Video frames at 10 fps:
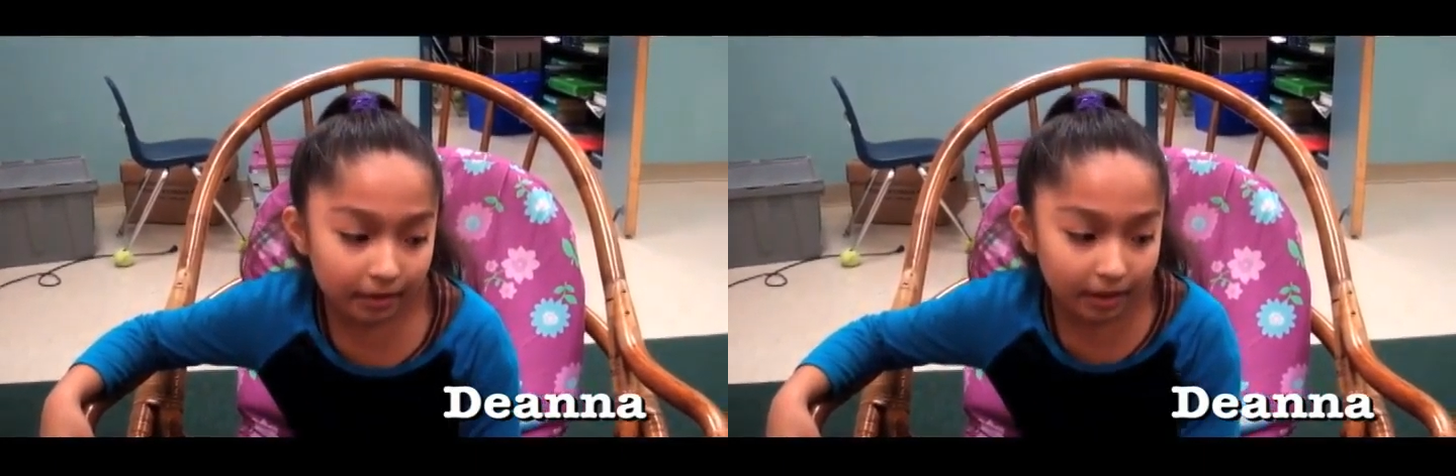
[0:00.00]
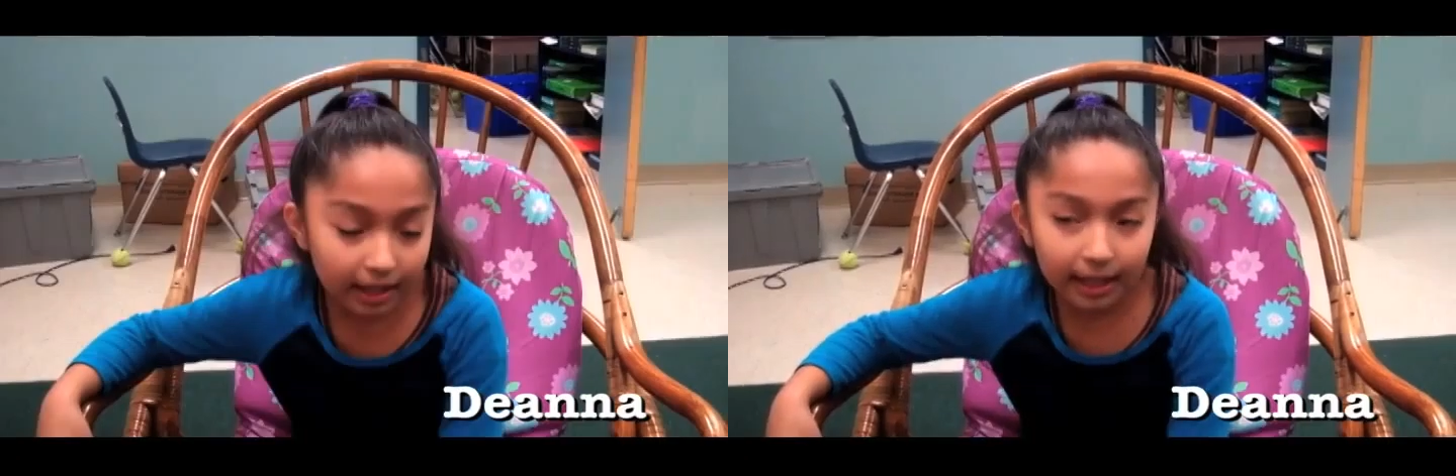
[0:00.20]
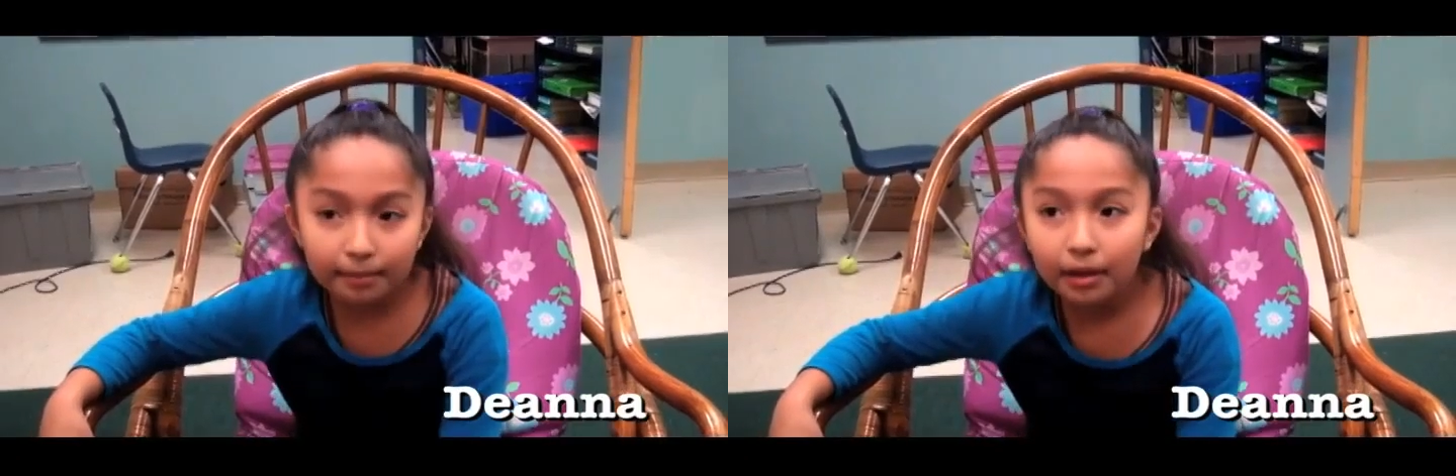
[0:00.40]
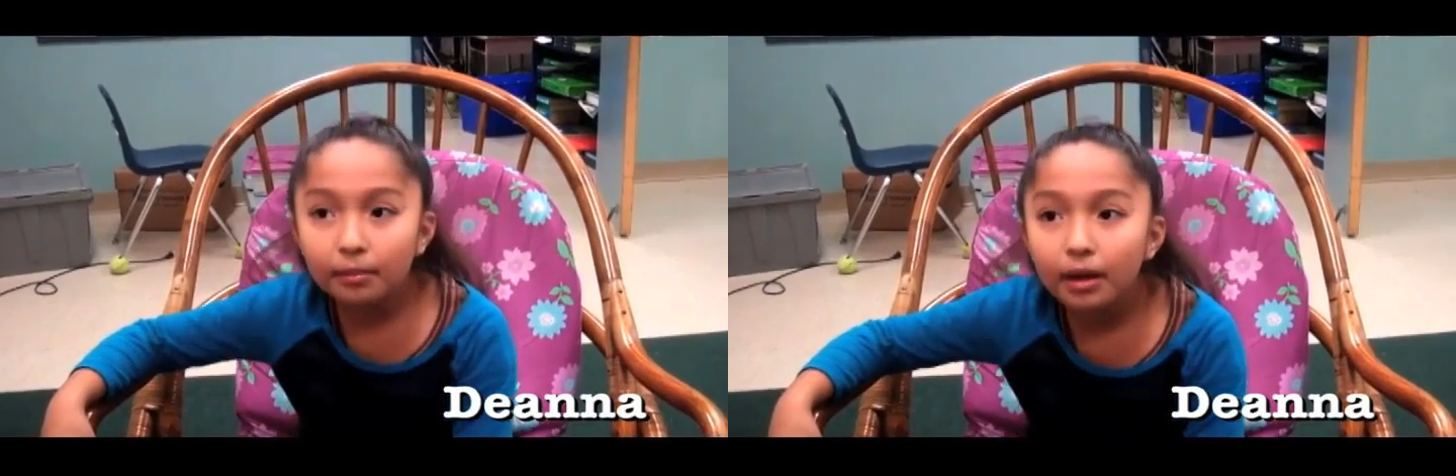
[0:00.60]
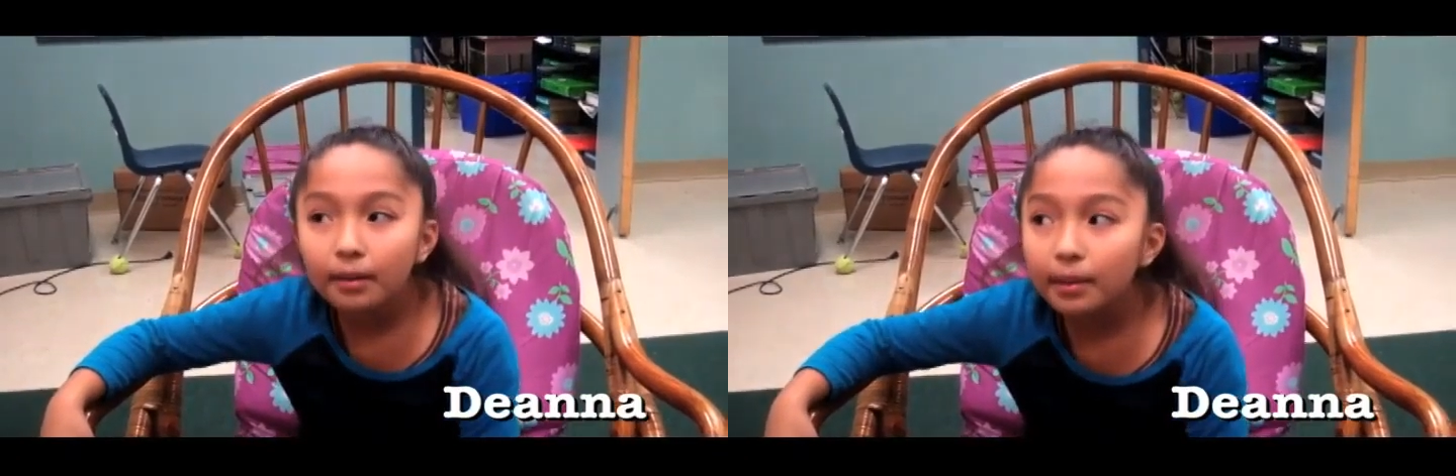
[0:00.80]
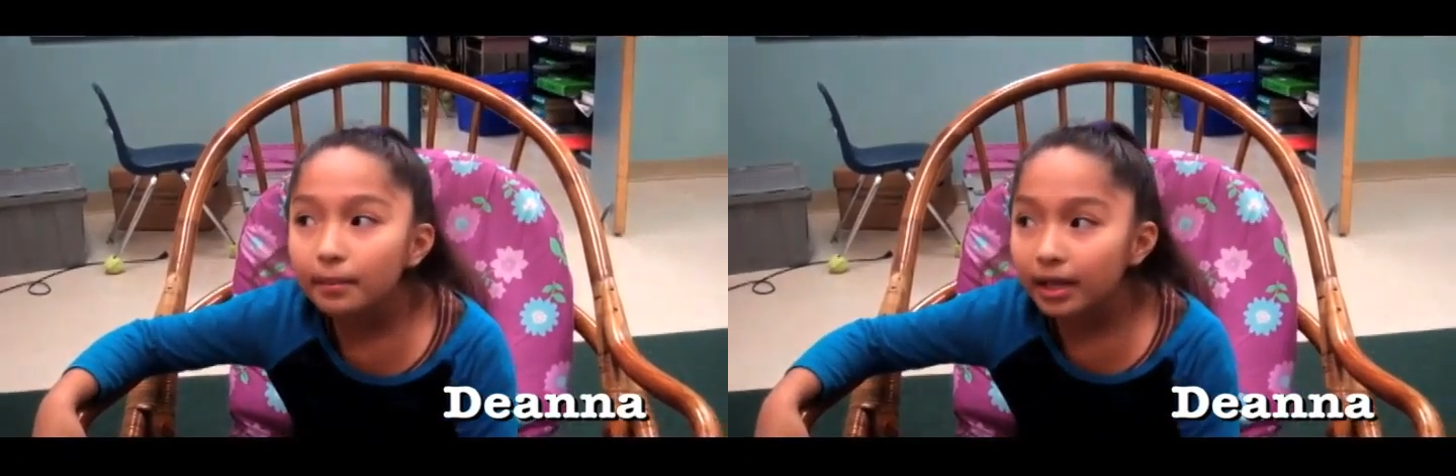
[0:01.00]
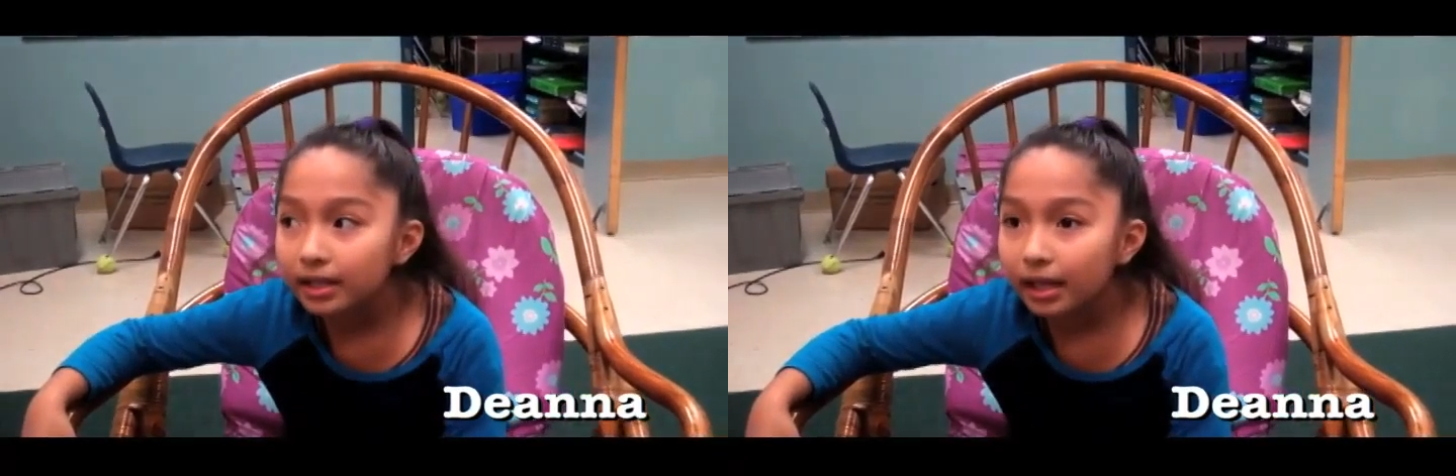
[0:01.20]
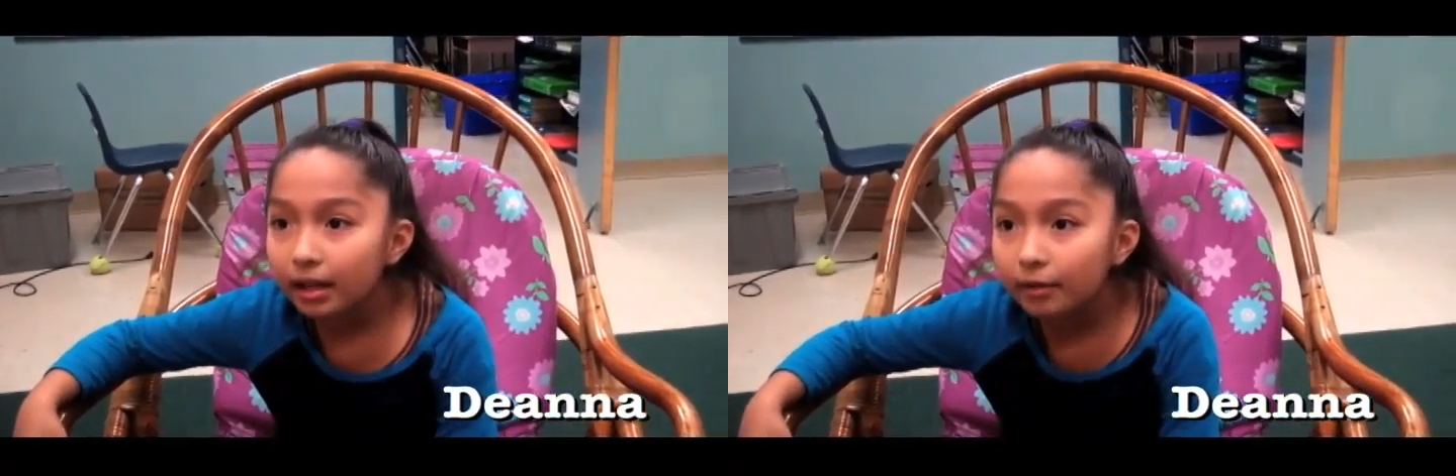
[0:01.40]
like my mom and my
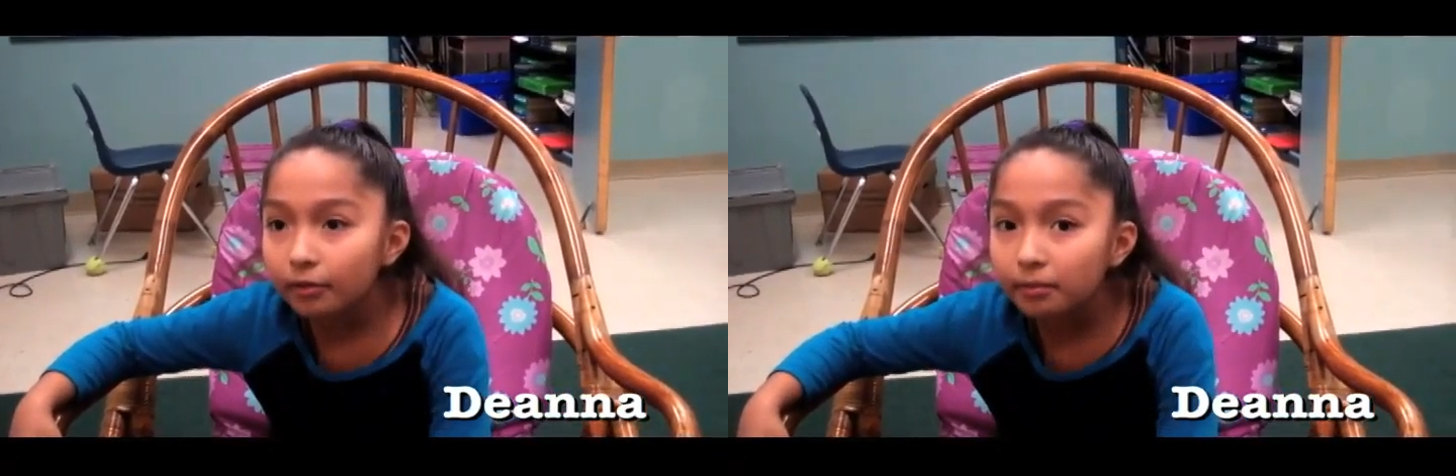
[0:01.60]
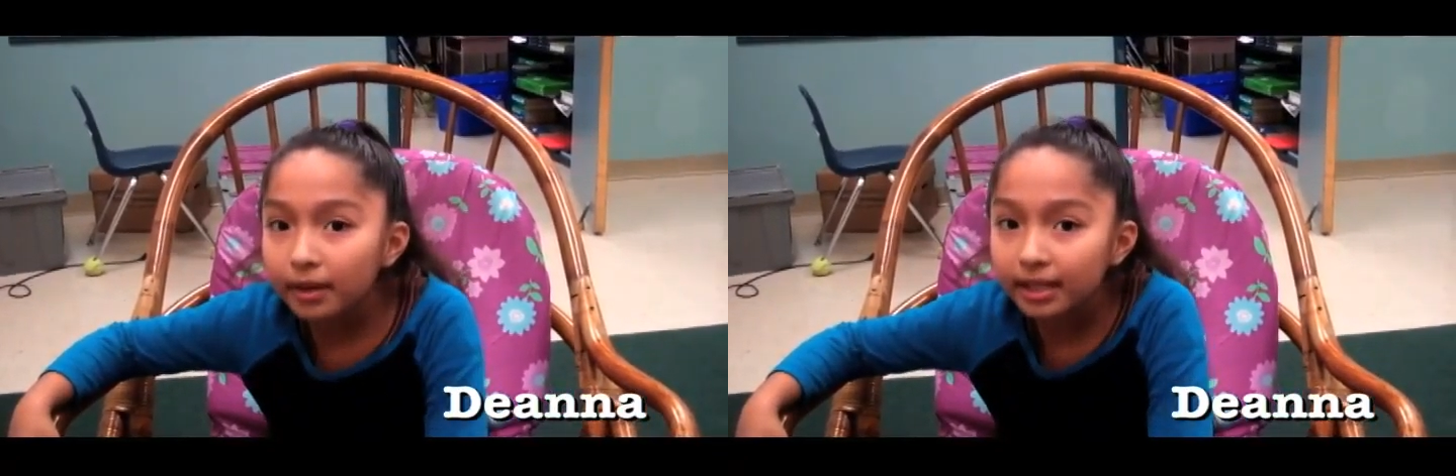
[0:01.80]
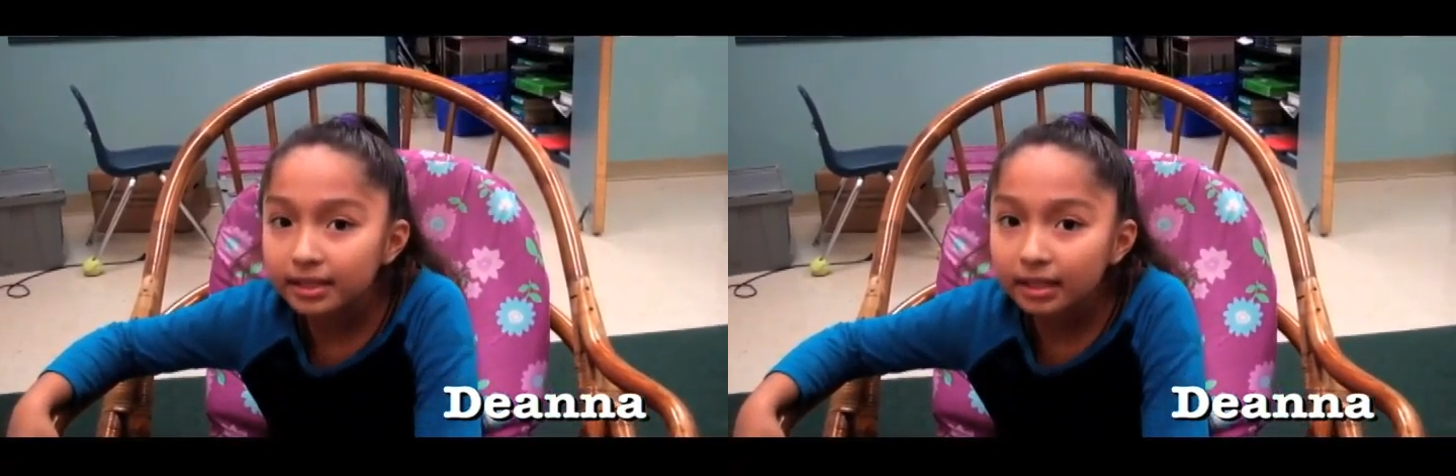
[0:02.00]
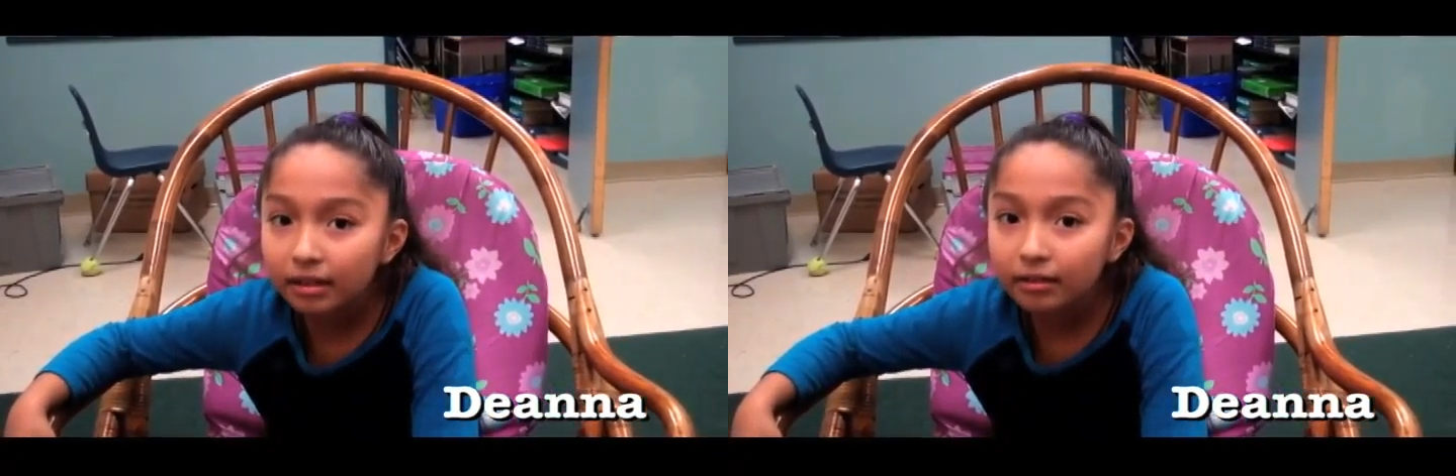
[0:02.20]
dad are from Mexico.